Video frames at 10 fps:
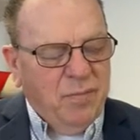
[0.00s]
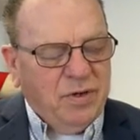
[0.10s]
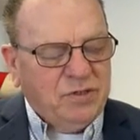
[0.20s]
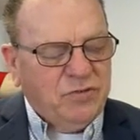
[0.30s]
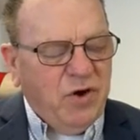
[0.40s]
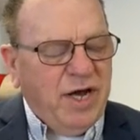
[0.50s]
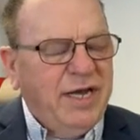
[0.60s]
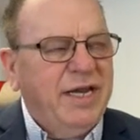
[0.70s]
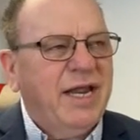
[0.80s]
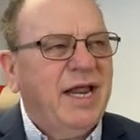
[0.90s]
but
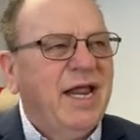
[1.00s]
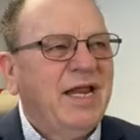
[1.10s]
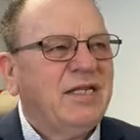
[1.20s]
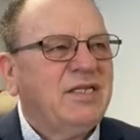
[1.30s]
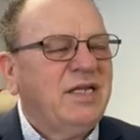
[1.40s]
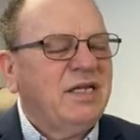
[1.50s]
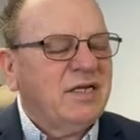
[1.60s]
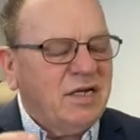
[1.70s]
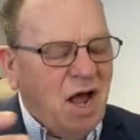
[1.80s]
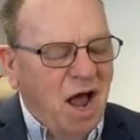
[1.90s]
training
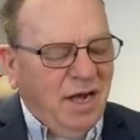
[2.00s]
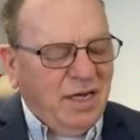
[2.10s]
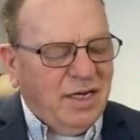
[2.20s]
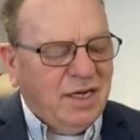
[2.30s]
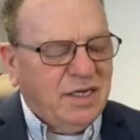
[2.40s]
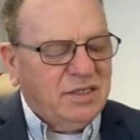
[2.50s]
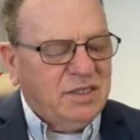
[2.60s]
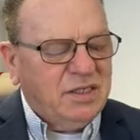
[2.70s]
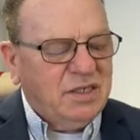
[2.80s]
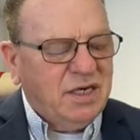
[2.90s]
in
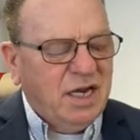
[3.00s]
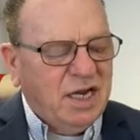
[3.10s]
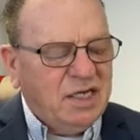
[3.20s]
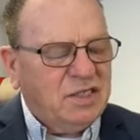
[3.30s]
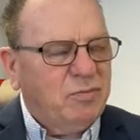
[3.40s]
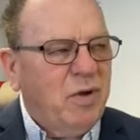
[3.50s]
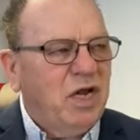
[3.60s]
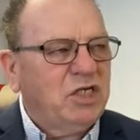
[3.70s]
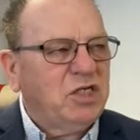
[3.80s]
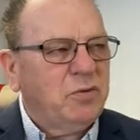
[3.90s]
godliness is
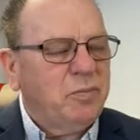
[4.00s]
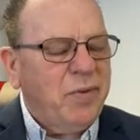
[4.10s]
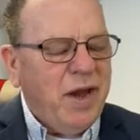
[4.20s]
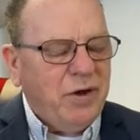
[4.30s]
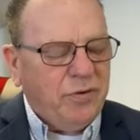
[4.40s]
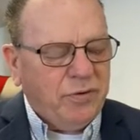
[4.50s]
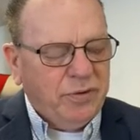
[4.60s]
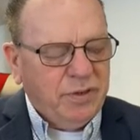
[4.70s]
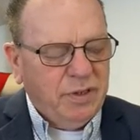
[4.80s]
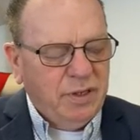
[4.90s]
much
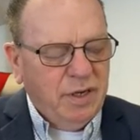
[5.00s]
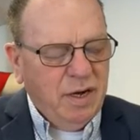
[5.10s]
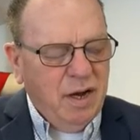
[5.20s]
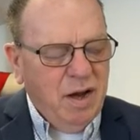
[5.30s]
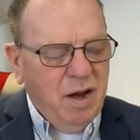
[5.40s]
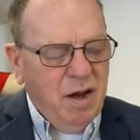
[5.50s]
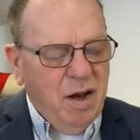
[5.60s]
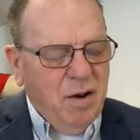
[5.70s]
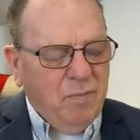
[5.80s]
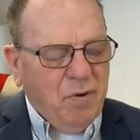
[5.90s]
better,
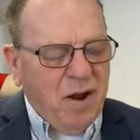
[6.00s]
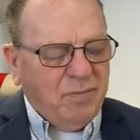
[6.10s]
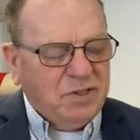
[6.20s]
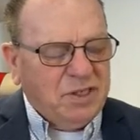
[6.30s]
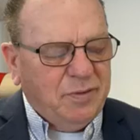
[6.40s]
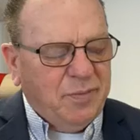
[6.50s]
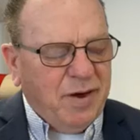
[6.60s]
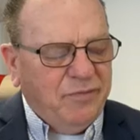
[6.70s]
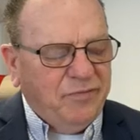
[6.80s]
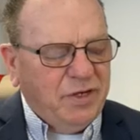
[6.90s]
promising
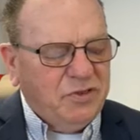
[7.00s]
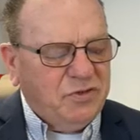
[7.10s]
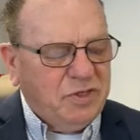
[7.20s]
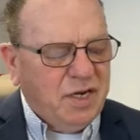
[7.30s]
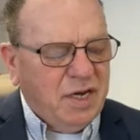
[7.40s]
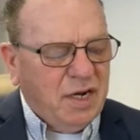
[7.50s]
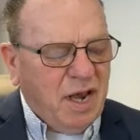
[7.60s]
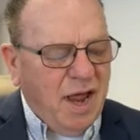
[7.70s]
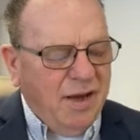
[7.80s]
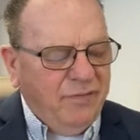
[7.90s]
benefits
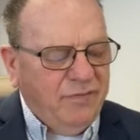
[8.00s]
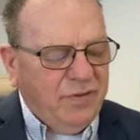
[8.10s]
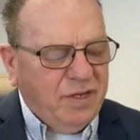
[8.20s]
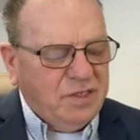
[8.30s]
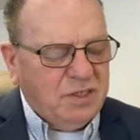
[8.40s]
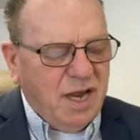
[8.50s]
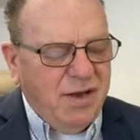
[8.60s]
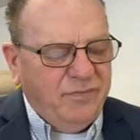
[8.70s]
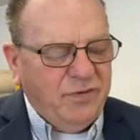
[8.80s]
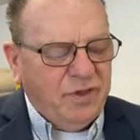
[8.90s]
in life, this
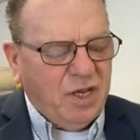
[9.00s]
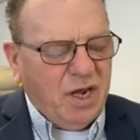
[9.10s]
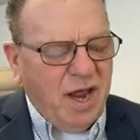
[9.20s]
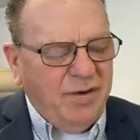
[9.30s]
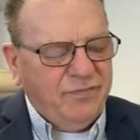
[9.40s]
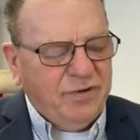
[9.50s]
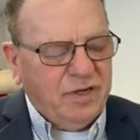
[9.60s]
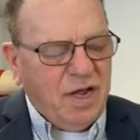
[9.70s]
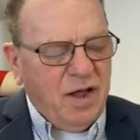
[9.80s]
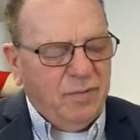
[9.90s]
life and the life
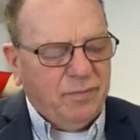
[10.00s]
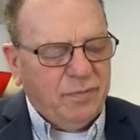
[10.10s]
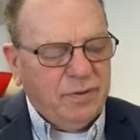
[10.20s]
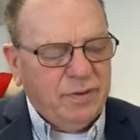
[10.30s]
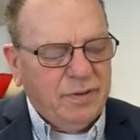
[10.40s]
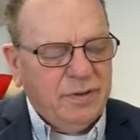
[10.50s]
to come.